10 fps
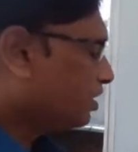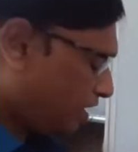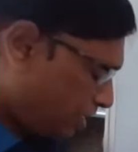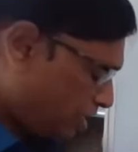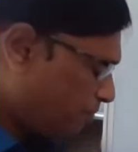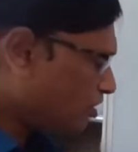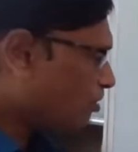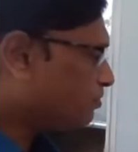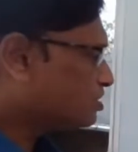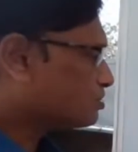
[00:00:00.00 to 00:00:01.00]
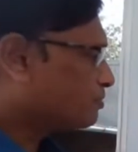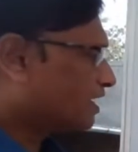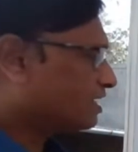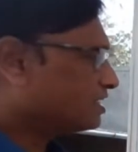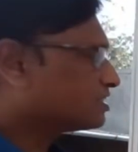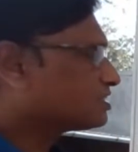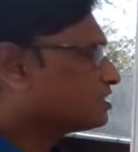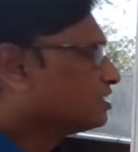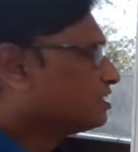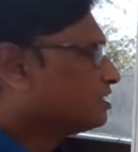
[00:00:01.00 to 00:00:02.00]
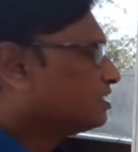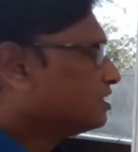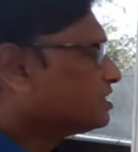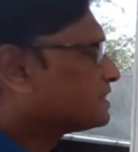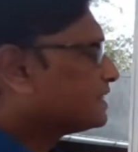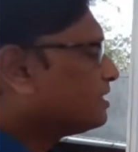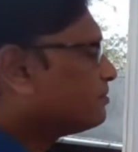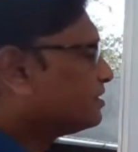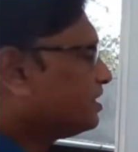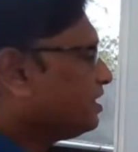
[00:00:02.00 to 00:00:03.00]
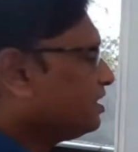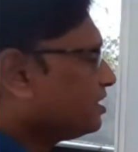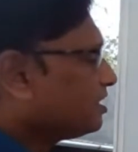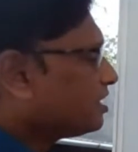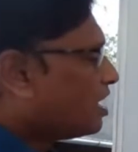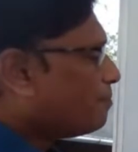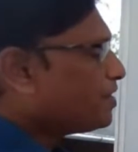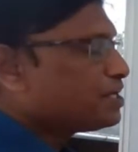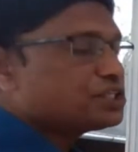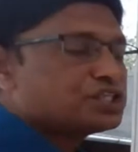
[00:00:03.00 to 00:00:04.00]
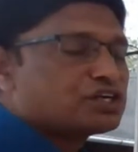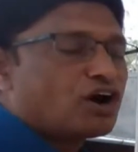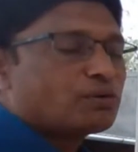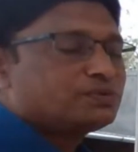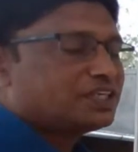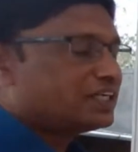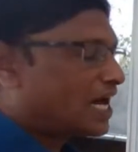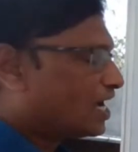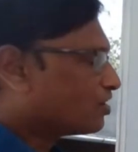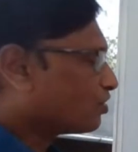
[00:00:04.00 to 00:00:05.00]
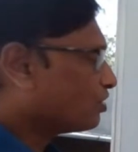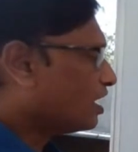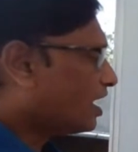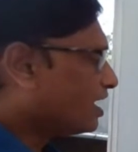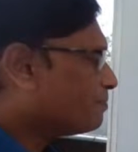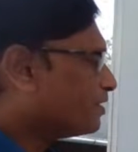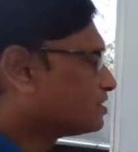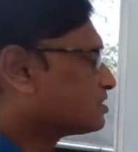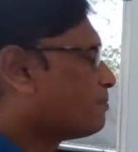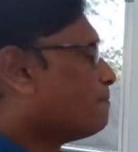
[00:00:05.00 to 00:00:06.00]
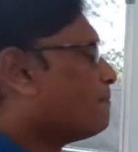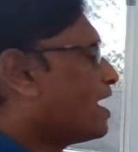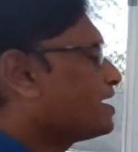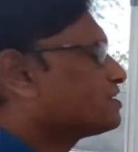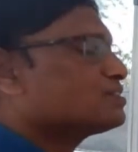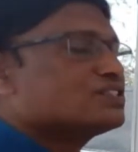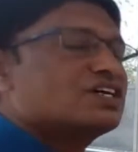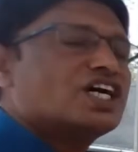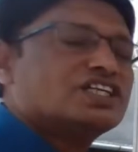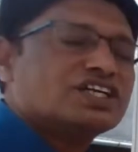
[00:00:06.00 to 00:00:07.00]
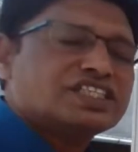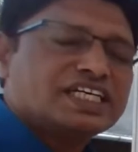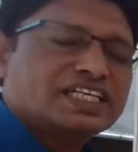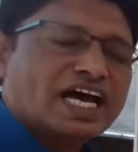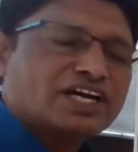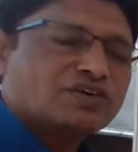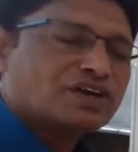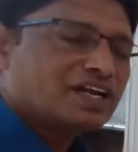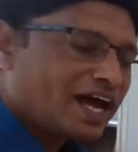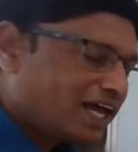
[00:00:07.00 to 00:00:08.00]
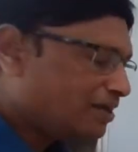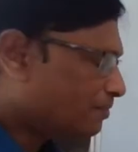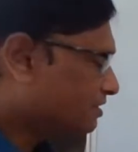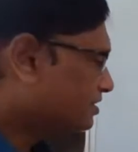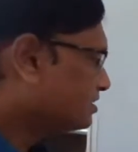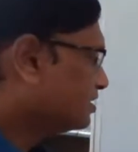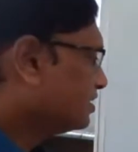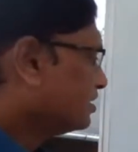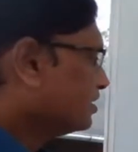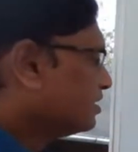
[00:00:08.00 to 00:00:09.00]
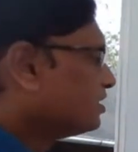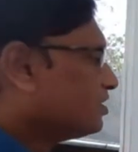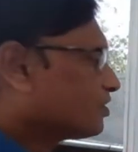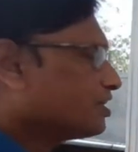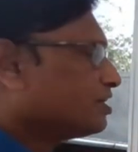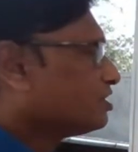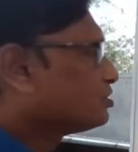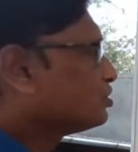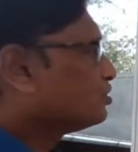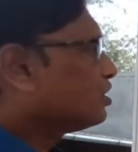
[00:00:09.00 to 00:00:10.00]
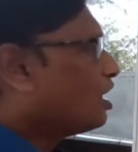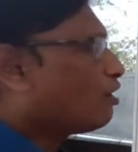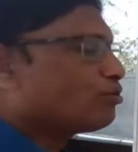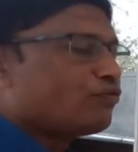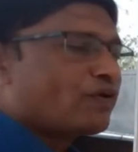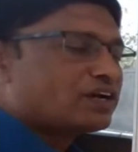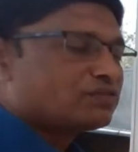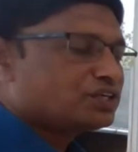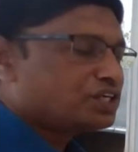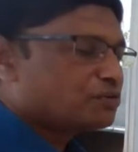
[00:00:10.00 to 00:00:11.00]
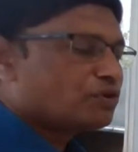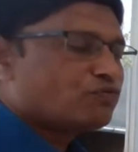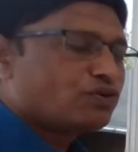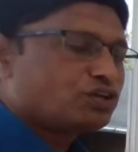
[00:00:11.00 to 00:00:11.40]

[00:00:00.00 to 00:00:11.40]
determinant of this matrix is nothing but the combination of the diagonal elements minus other than diagonal elements. Okay, so how to find out the determinant for